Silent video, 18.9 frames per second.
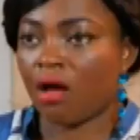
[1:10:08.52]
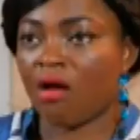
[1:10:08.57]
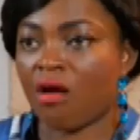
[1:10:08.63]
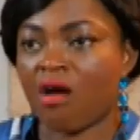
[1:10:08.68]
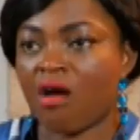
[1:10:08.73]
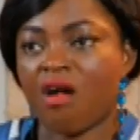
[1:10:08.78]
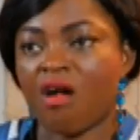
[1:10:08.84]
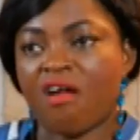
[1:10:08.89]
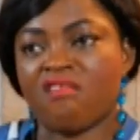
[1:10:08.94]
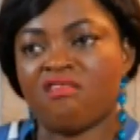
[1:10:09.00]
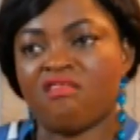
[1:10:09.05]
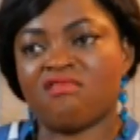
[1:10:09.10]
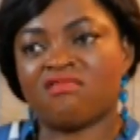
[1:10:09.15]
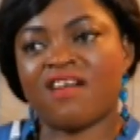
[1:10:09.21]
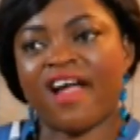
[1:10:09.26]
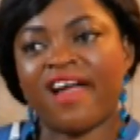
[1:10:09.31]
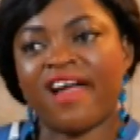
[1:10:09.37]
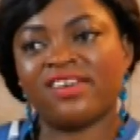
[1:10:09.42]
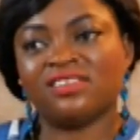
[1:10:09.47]
Oh,
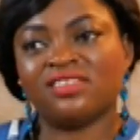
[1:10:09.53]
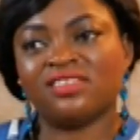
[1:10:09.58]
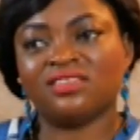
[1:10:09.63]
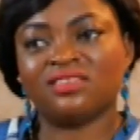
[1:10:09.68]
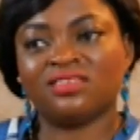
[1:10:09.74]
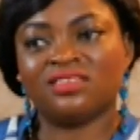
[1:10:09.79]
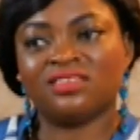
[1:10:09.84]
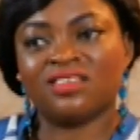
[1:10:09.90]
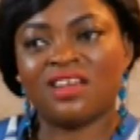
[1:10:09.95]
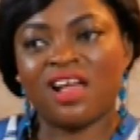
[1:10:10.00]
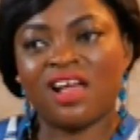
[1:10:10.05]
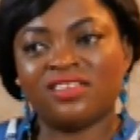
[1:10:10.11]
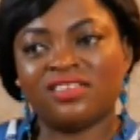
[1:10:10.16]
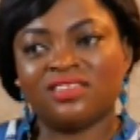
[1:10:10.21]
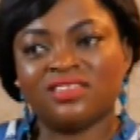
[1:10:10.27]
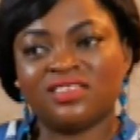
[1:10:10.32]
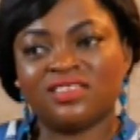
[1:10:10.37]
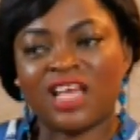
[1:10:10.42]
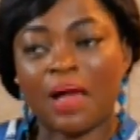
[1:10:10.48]
okay.
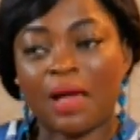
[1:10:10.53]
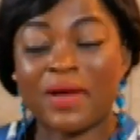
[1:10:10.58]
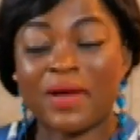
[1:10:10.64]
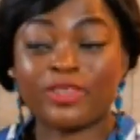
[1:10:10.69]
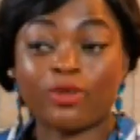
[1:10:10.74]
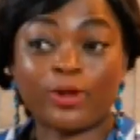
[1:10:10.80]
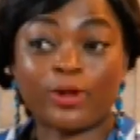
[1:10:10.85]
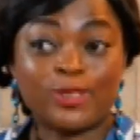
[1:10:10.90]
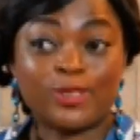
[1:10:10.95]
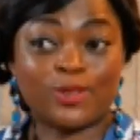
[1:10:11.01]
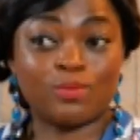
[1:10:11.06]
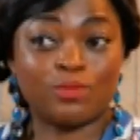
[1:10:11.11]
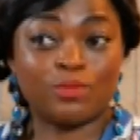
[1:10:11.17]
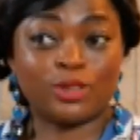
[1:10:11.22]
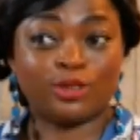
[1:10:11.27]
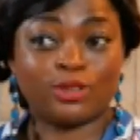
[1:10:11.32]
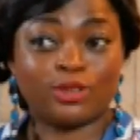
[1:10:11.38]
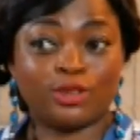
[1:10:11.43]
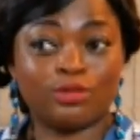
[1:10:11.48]
Am I talking too
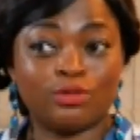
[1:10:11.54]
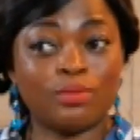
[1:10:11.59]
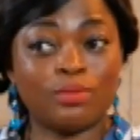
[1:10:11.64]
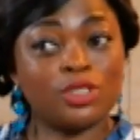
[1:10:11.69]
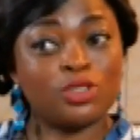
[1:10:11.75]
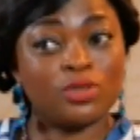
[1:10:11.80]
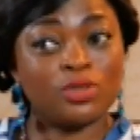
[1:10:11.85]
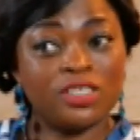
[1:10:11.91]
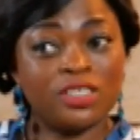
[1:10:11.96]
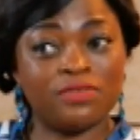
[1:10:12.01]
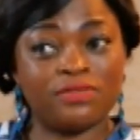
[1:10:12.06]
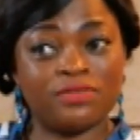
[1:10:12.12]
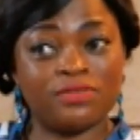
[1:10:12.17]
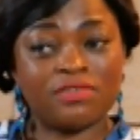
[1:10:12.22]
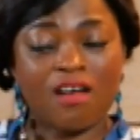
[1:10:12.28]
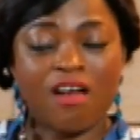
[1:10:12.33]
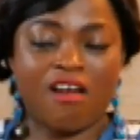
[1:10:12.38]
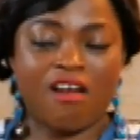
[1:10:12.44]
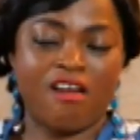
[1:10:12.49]
much? You want me to leave?
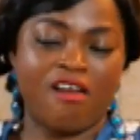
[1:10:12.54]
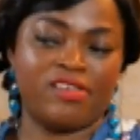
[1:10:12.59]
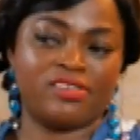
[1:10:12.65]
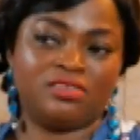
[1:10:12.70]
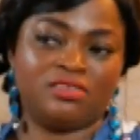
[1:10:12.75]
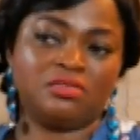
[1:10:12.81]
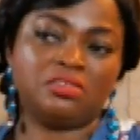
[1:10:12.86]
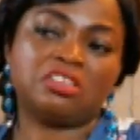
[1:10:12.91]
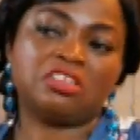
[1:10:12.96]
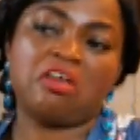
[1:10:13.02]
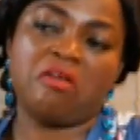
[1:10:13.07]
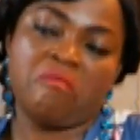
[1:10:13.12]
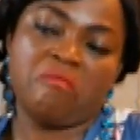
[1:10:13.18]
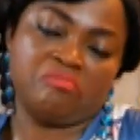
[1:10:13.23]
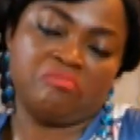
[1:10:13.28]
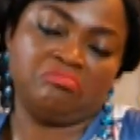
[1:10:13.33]
Ah, okay.